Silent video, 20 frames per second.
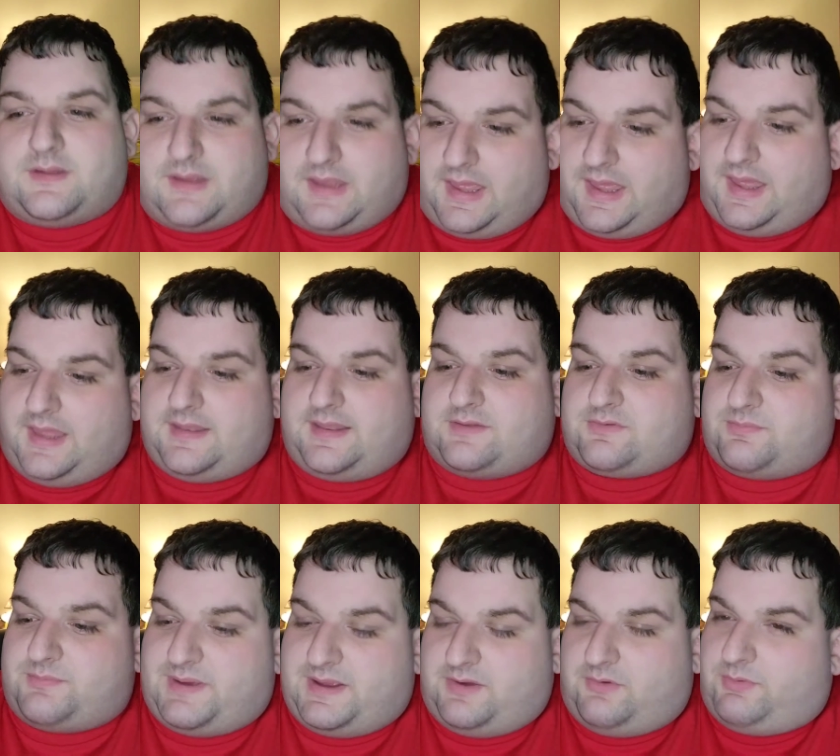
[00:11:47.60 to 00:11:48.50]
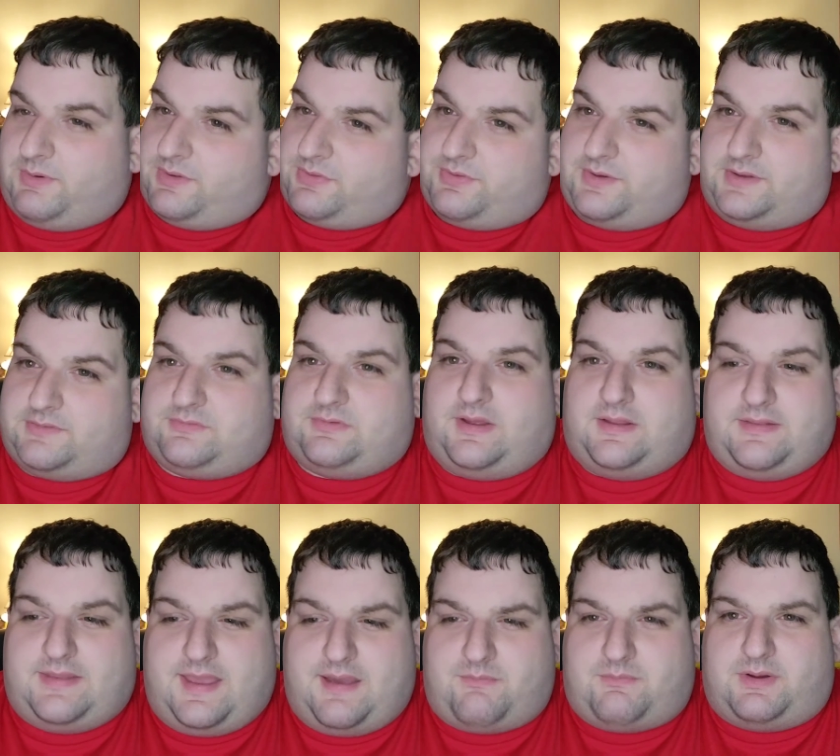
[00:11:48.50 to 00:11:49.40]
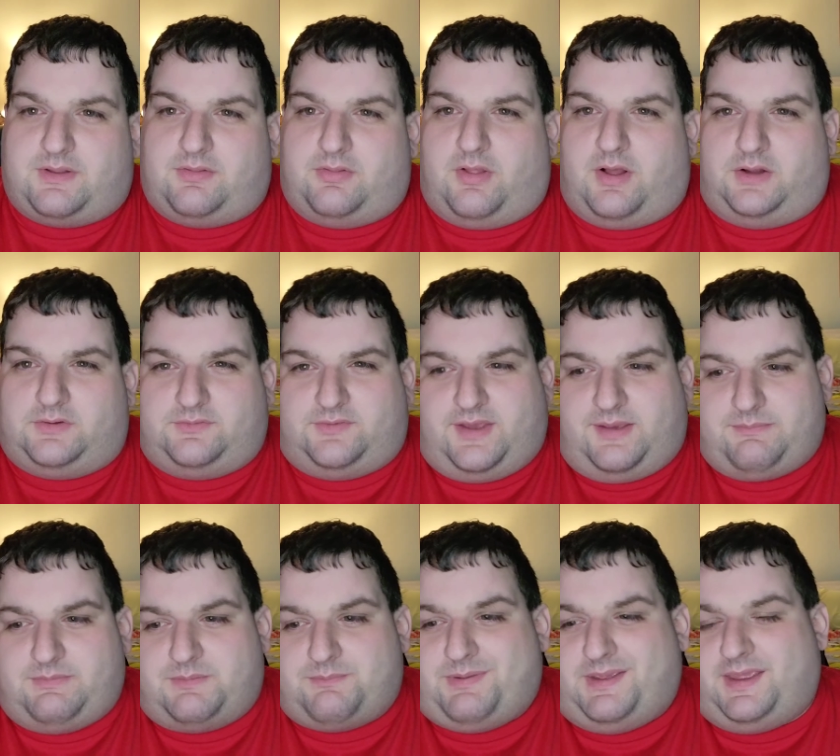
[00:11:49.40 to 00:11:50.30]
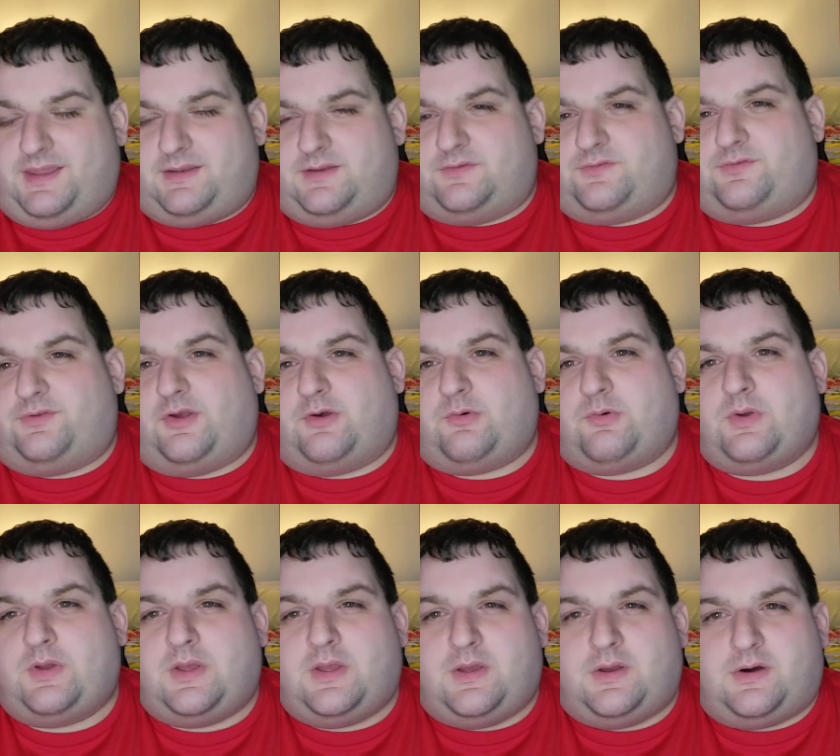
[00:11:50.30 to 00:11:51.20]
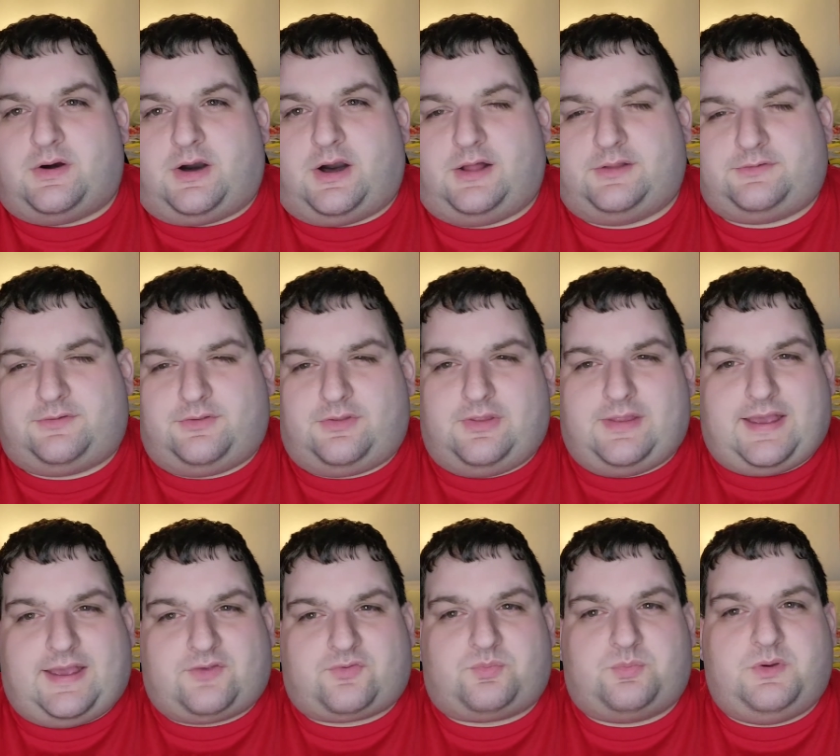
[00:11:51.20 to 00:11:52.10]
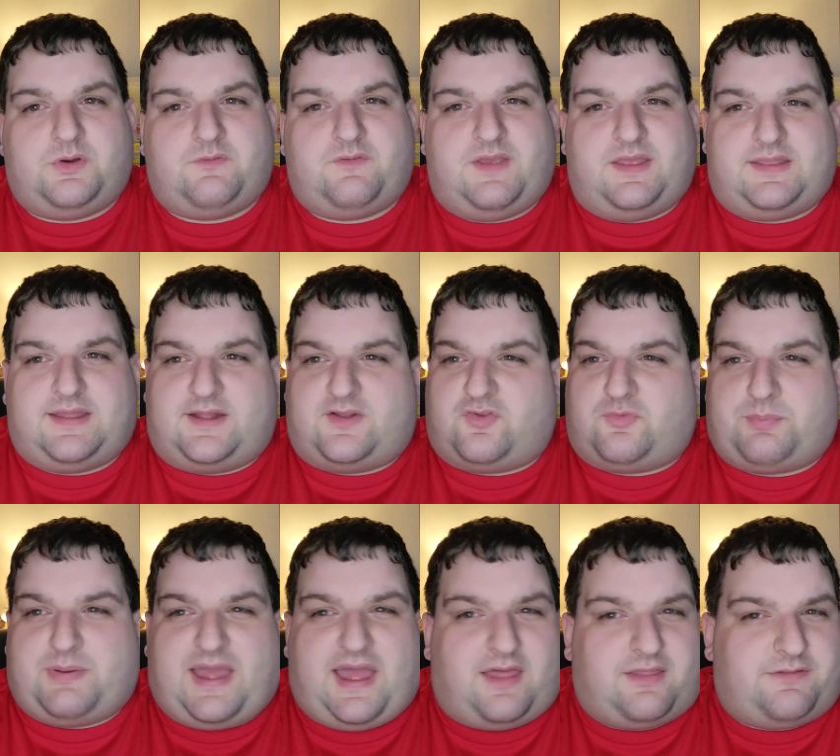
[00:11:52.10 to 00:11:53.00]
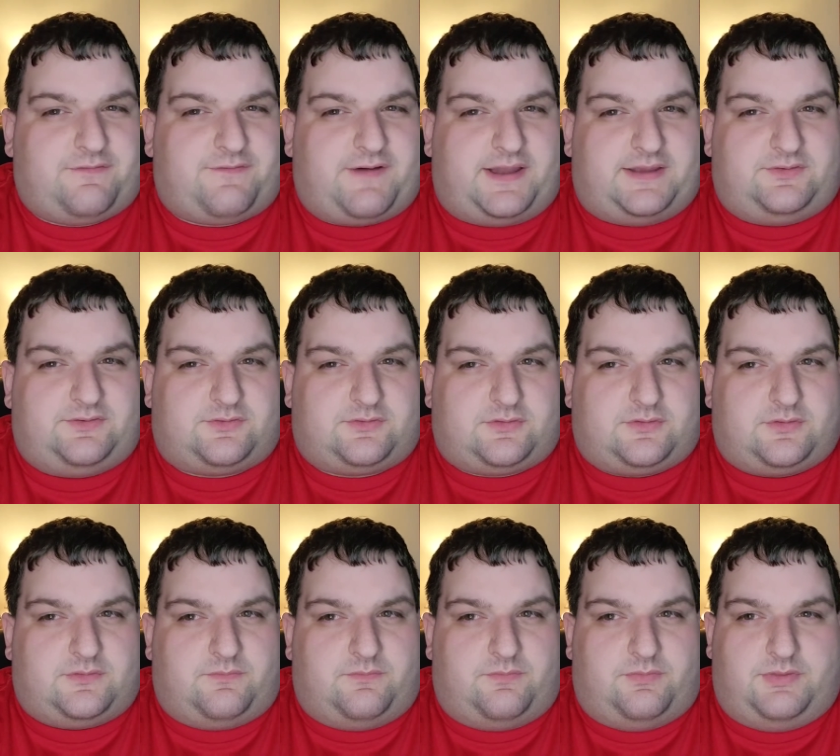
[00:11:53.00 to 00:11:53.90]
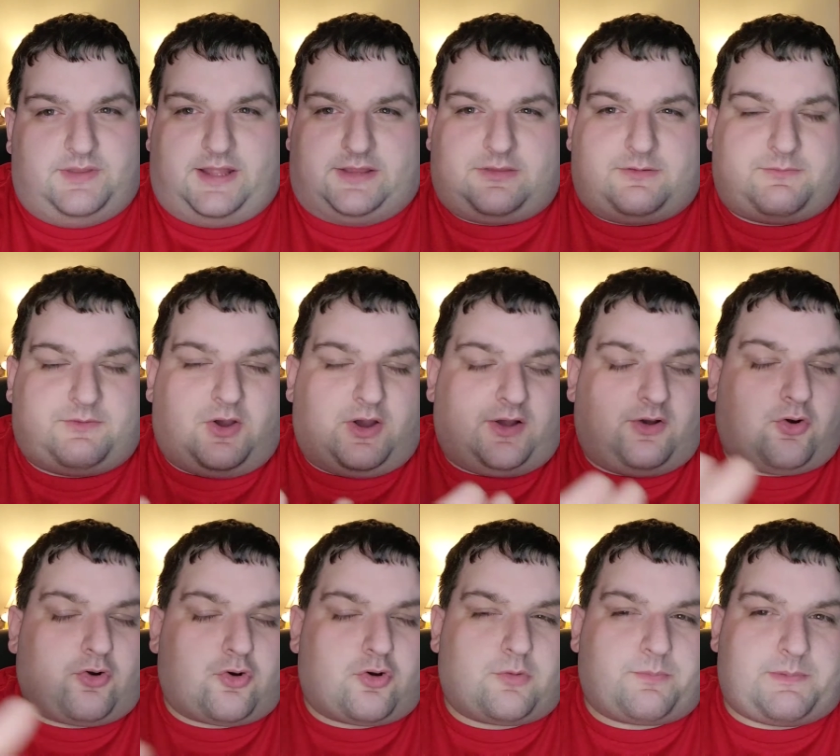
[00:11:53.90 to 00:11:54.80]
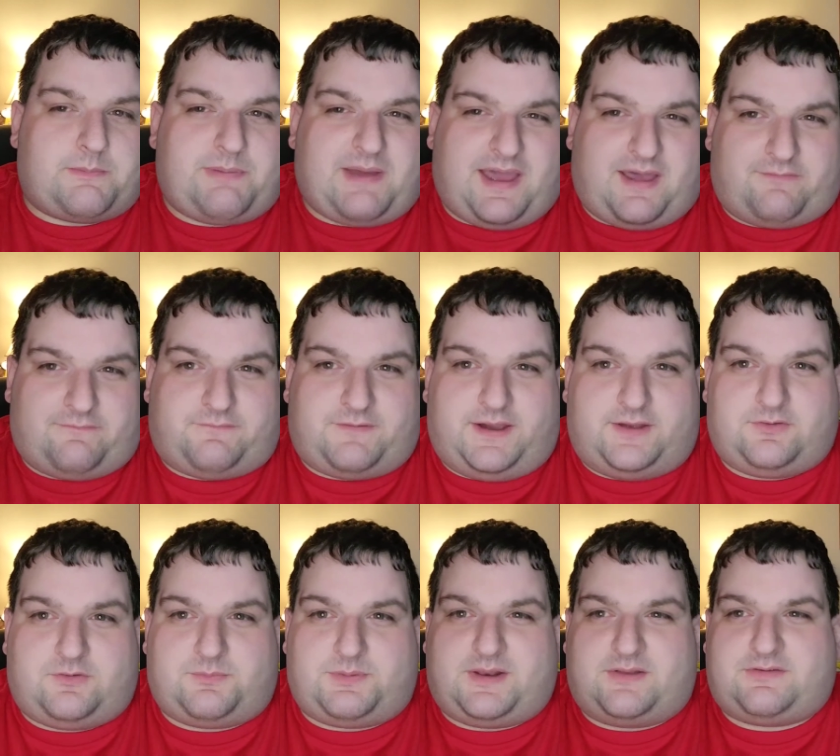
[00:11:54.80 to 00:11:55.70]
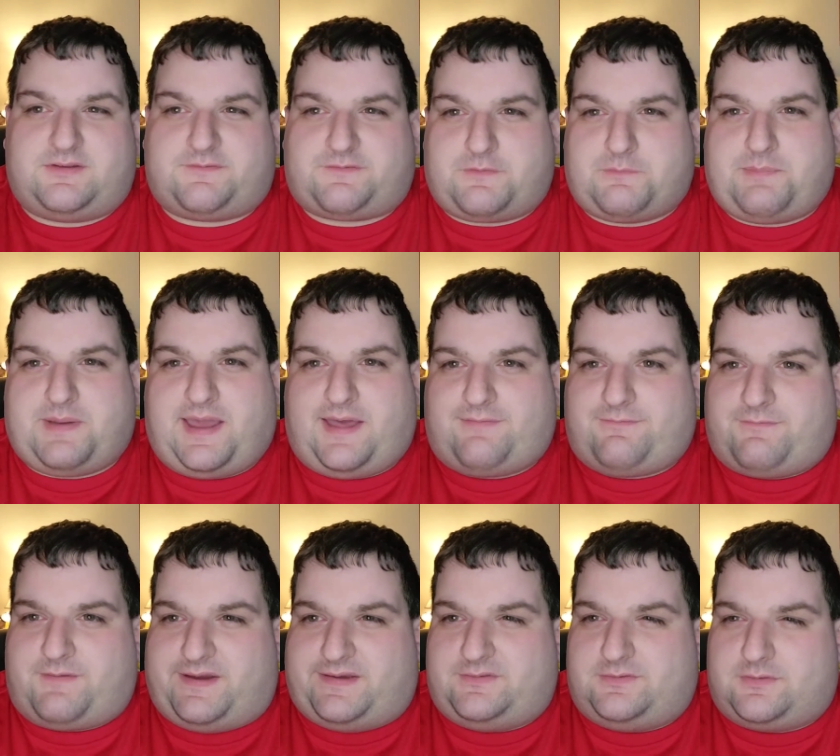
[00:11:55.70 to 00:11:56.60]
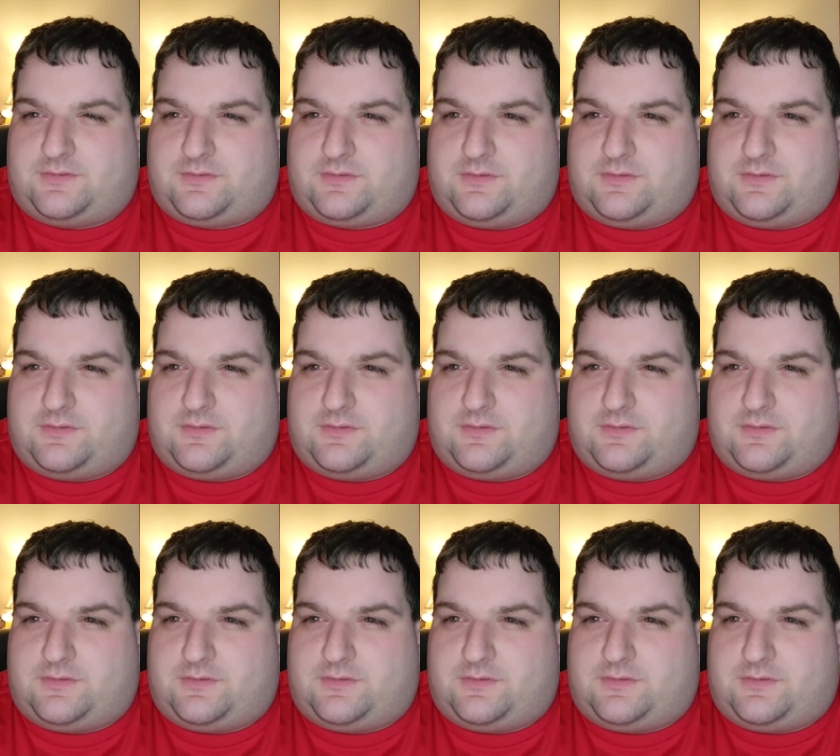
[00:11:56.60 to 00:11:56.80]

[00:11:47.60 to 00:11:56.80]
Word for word: Uh, that's my quick thoughts on that one. Longtime companion. So, on to the last movie, and that is Pathfinder. Not the Karl Urban Pathfinder, but a different Pathfinder.